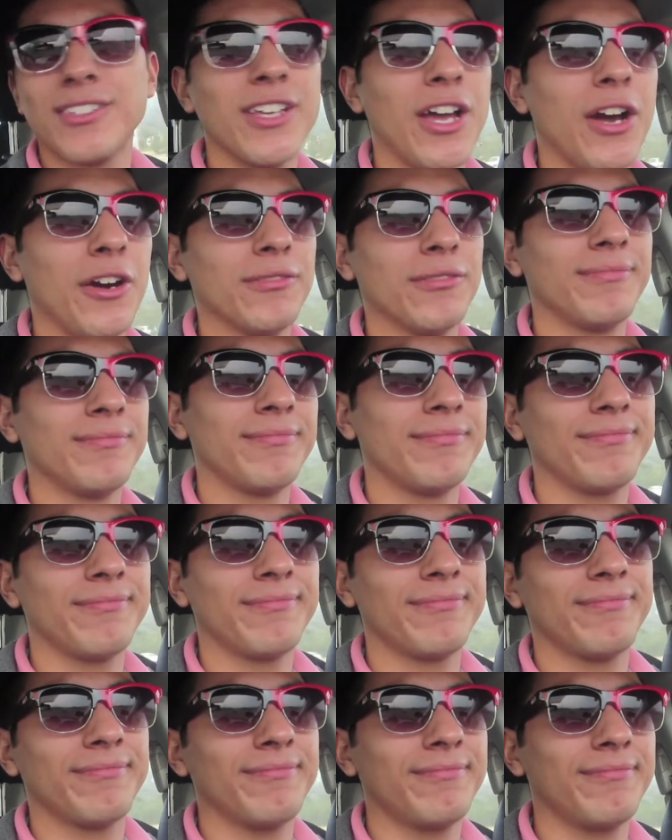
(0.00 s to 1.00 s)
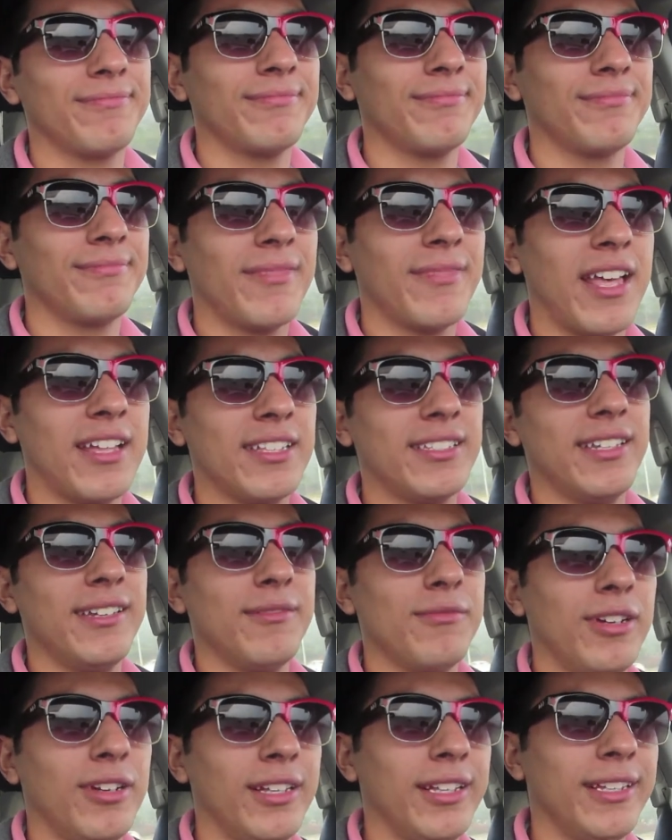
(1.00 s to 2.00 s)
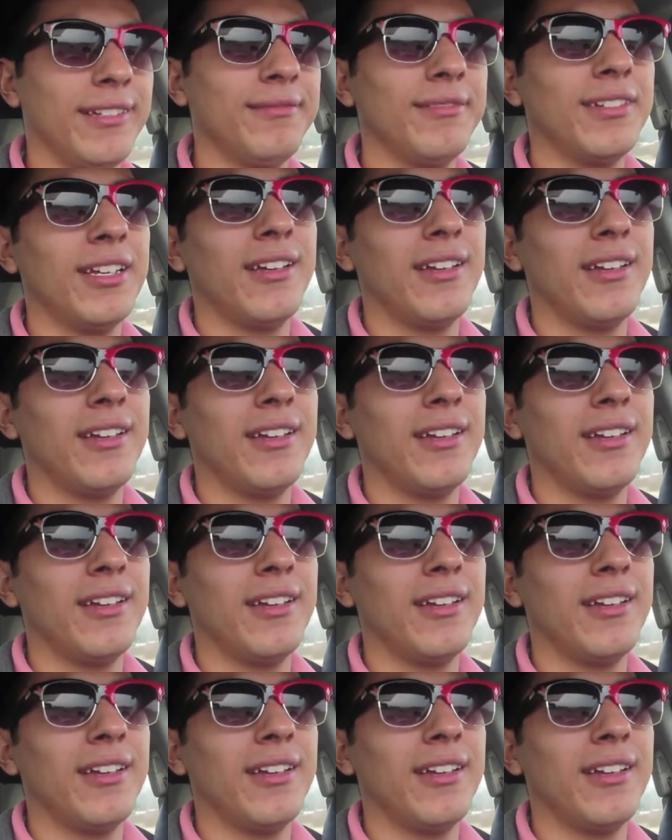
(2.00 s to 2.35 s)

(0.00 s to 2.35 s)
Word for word: so that's it, really.